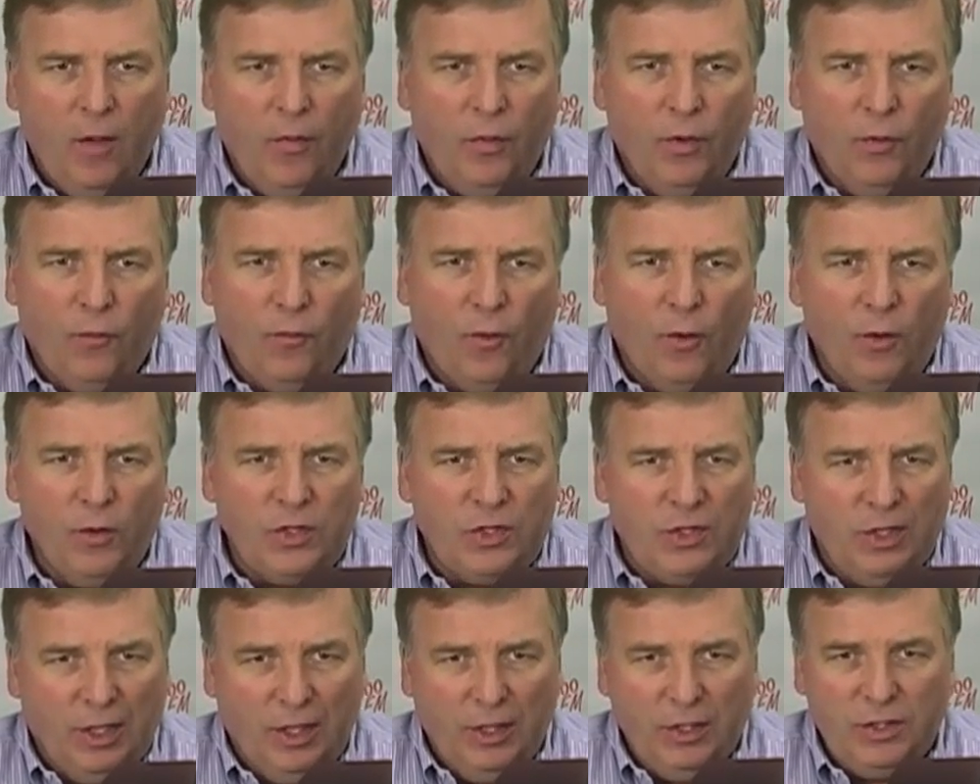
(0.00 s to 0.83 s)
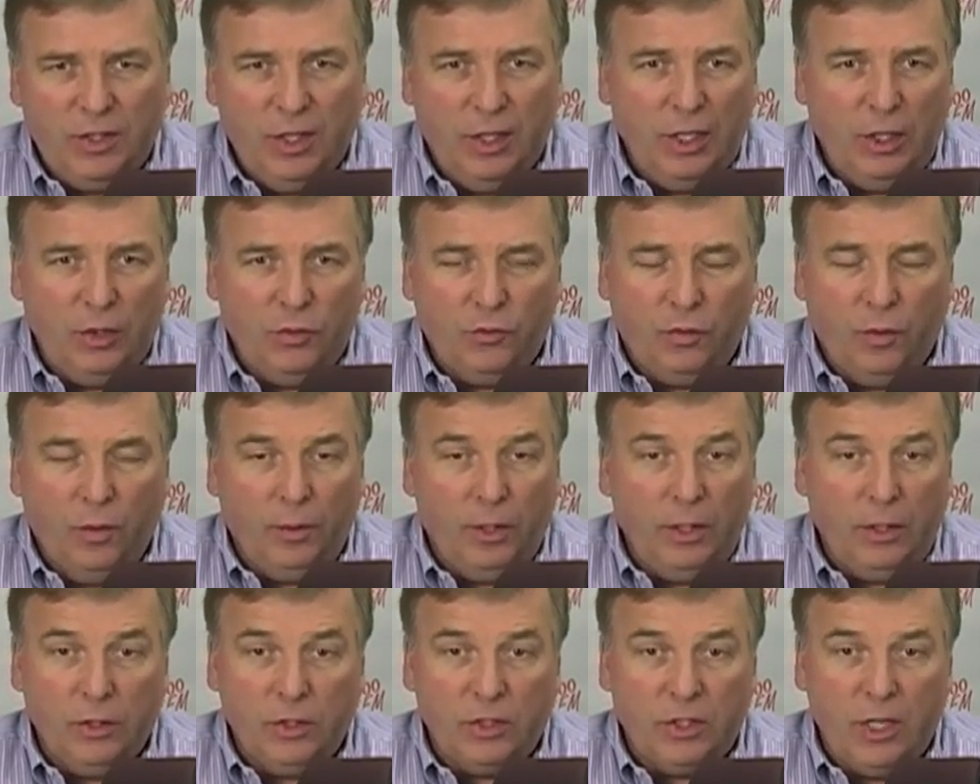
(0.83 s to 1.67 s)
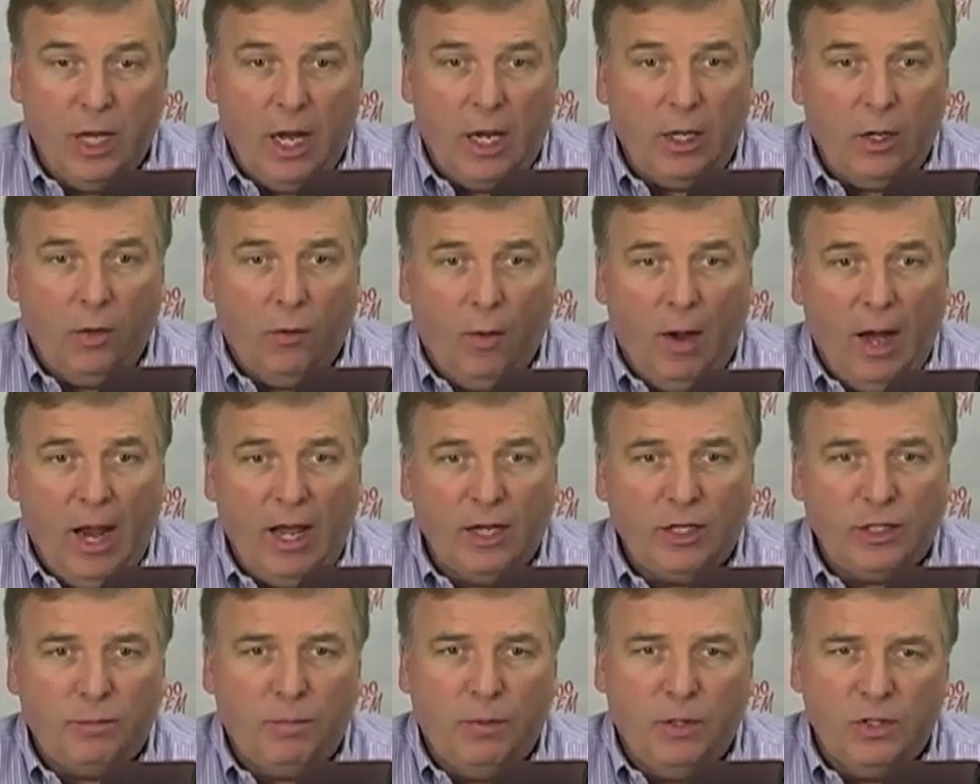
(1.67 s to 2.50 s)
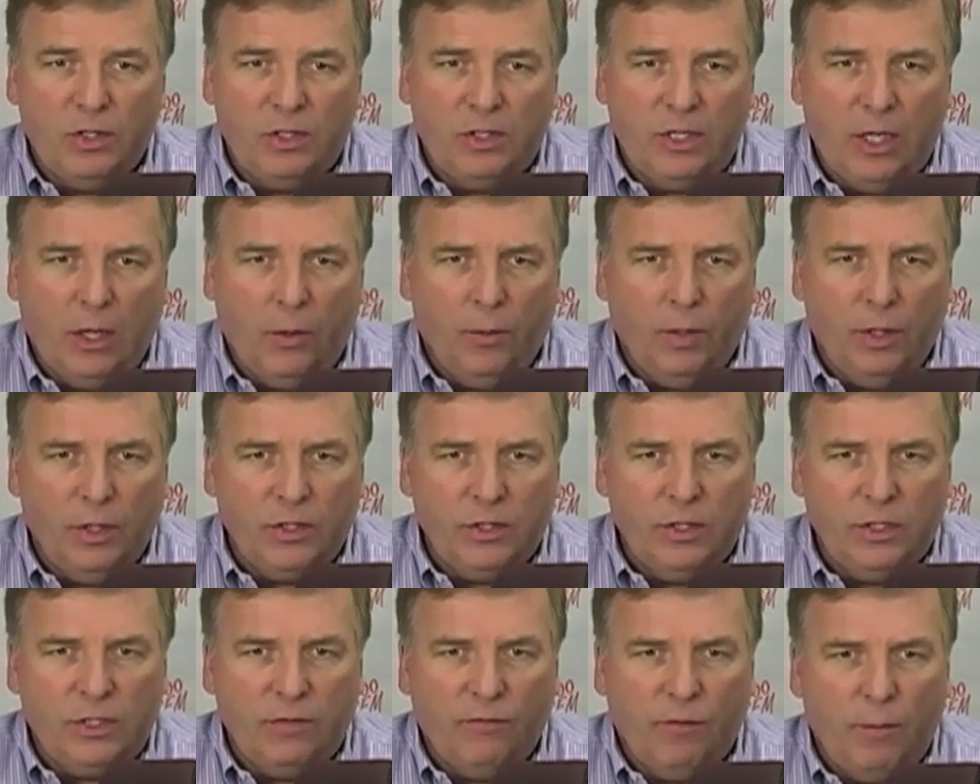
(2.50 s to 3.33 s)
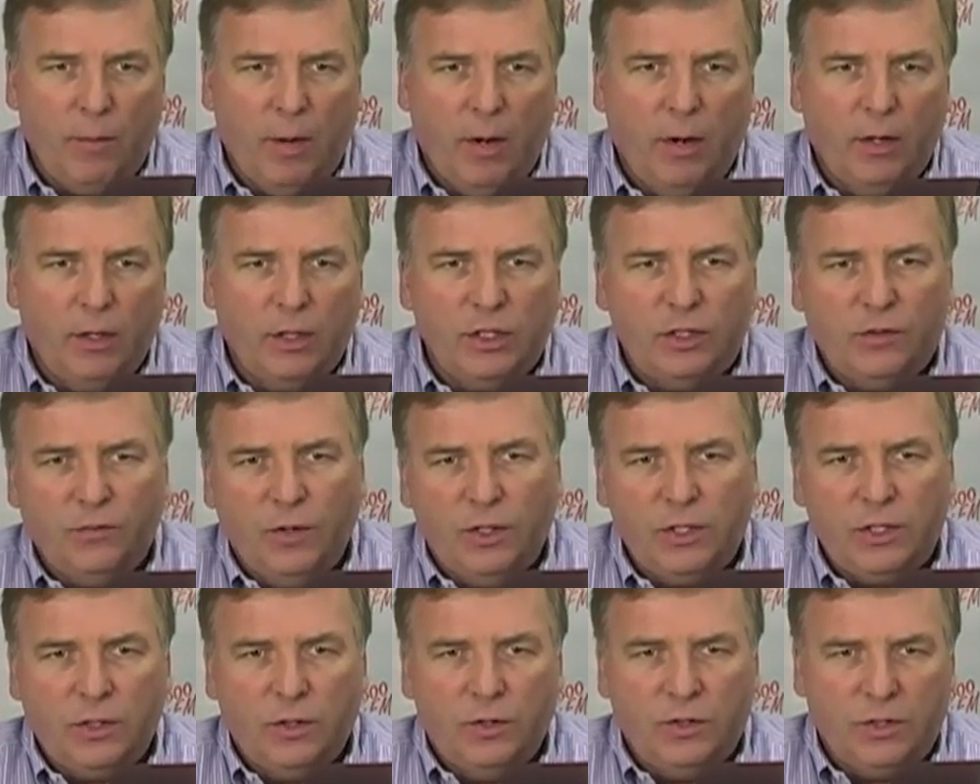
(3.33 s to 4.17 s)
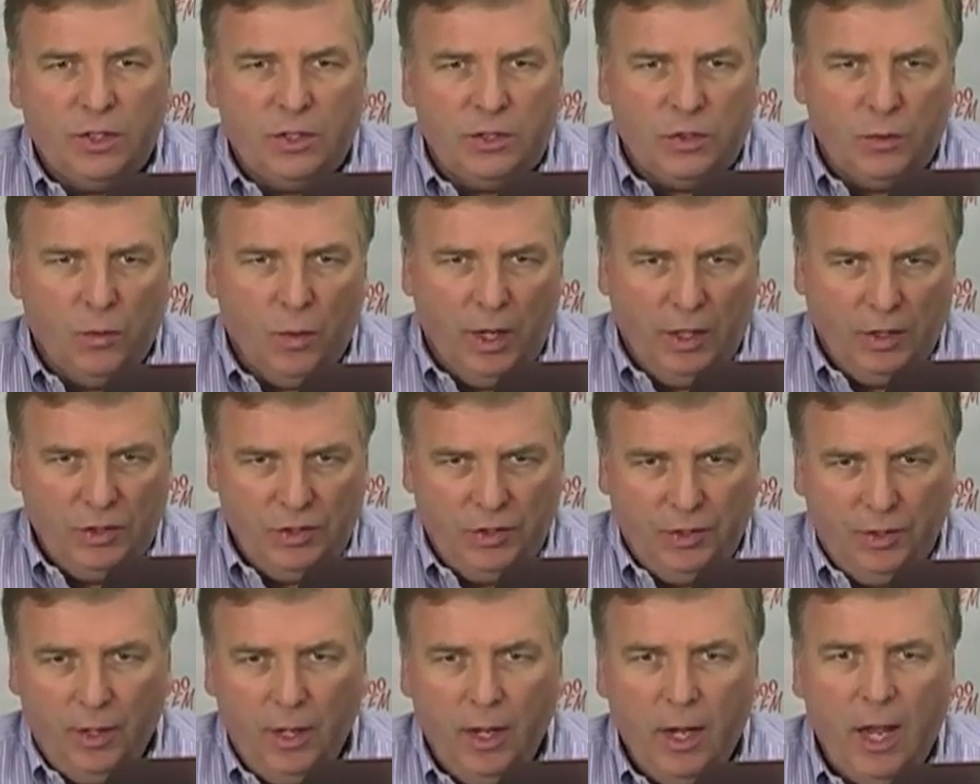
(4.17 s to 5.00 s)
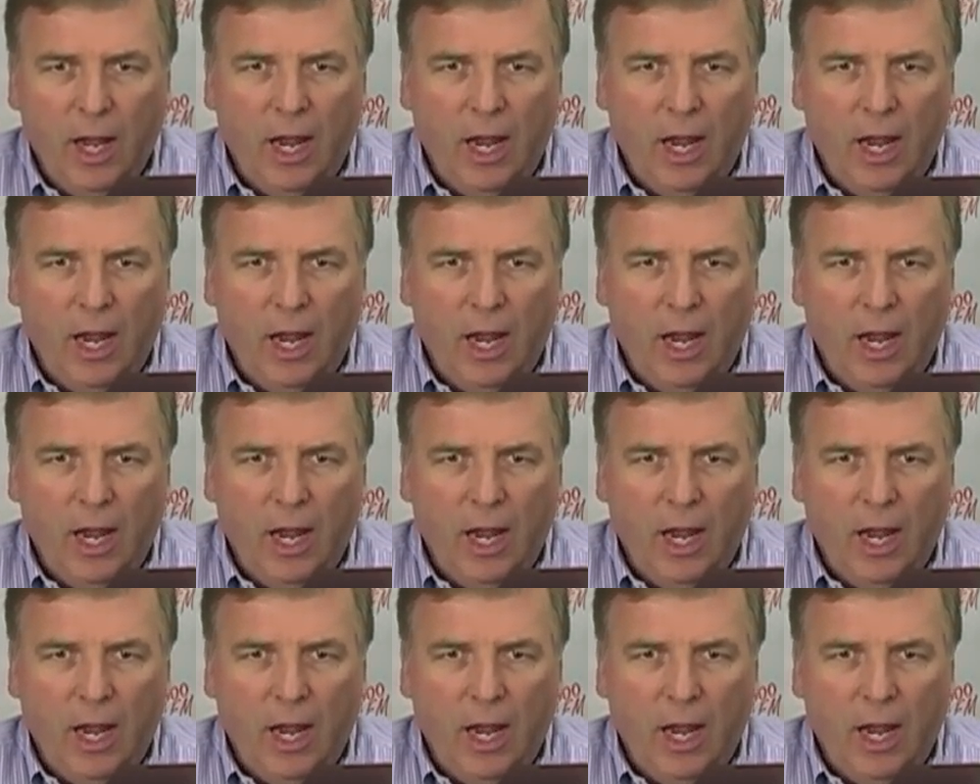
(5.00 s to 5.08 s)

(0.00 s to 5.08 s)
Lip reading: The first is that he truly does not grasp the seriousness of America's fiscal situation.